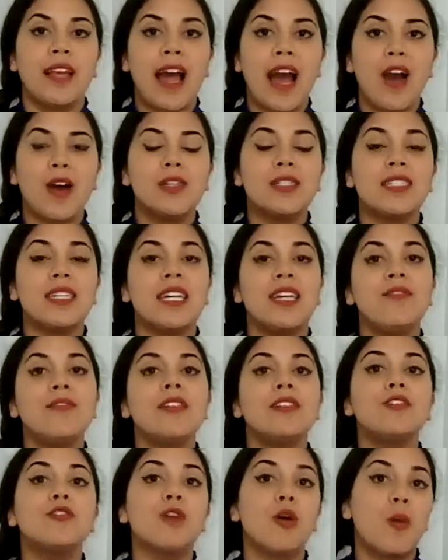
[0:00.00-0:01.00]
than ours,
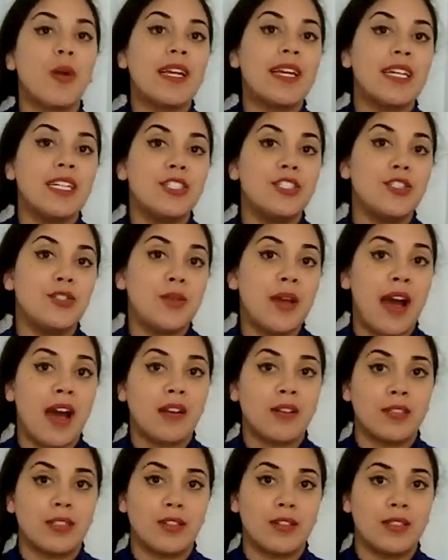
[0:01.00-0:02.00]
even growing into
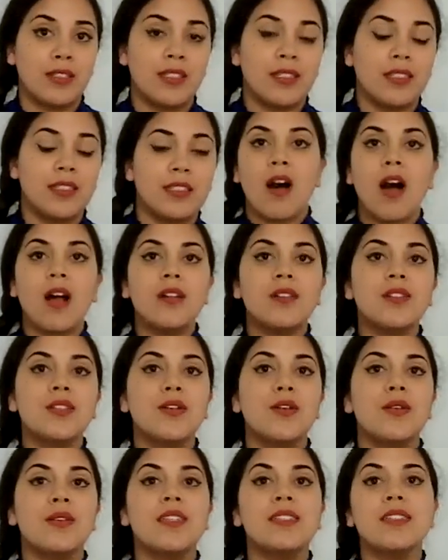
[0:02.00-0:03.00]
adulthood.
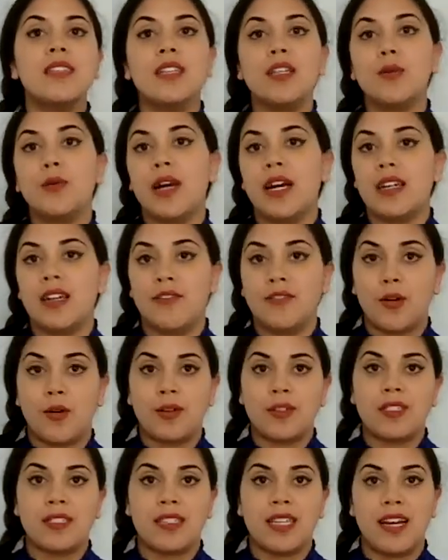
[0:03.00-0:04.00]
Also, the silhouette of
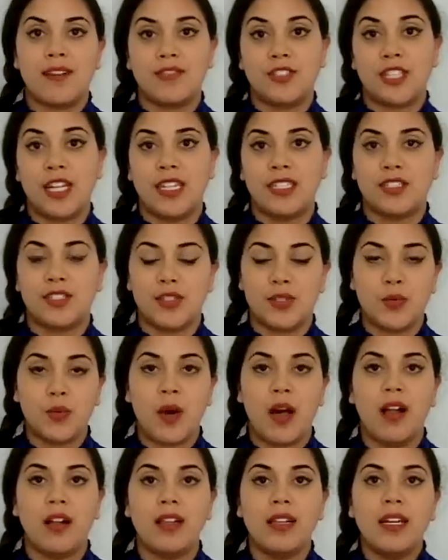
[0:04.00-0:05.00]
corsets have changed as
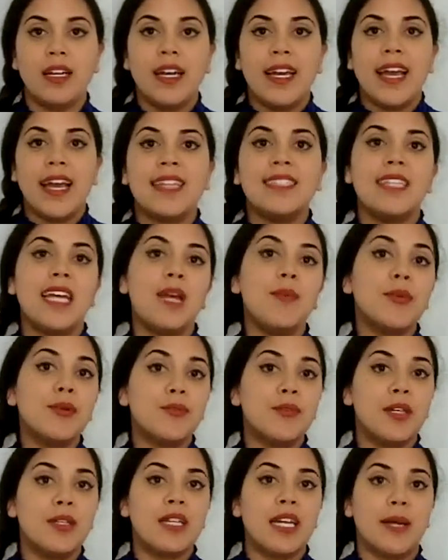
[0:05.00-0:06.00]
well. A
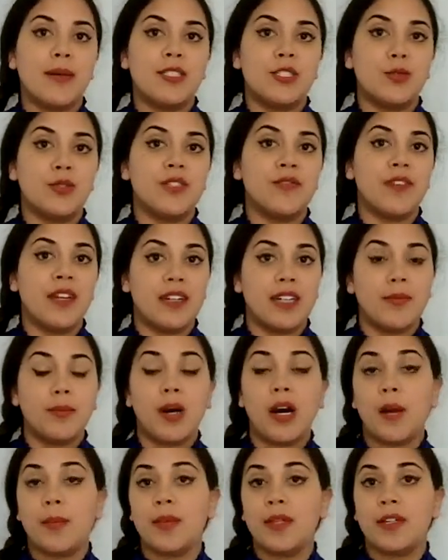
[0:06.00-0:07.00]
tapered ribcage was
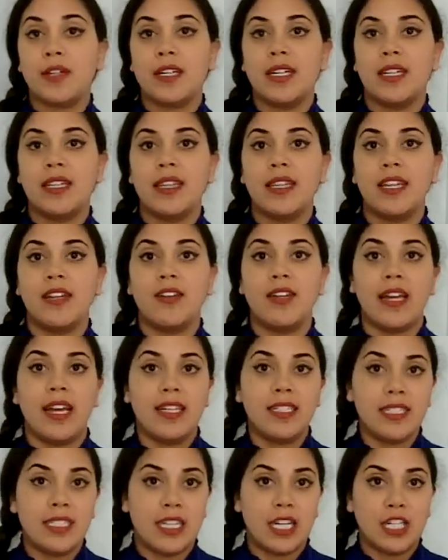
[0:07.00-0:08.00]
very popular in the
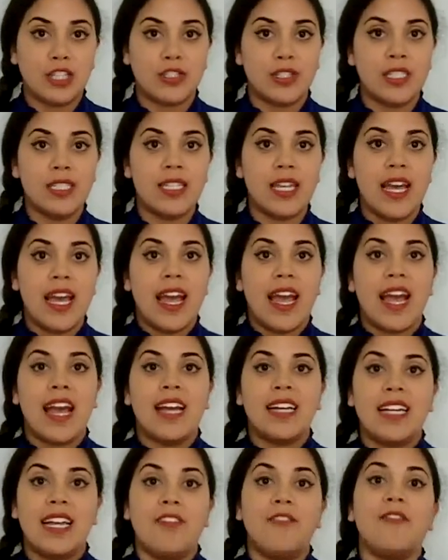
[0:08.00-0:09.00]
1800s,
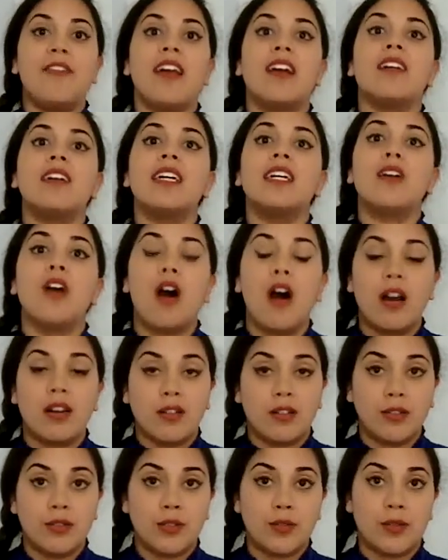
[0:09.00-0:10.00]
and a very
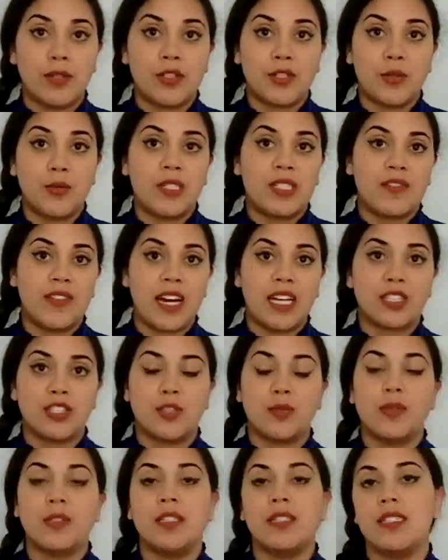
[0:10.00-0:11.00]
conical torso was
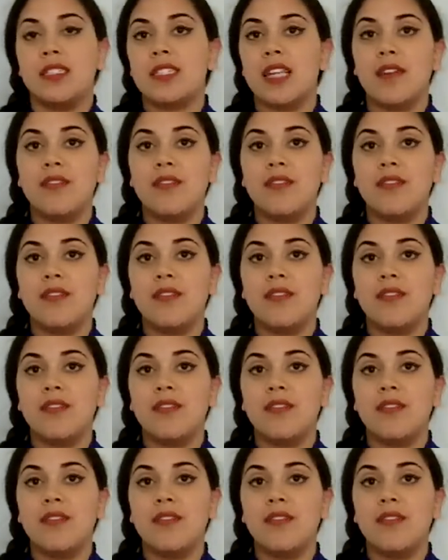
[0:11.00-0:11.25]
fashionable in the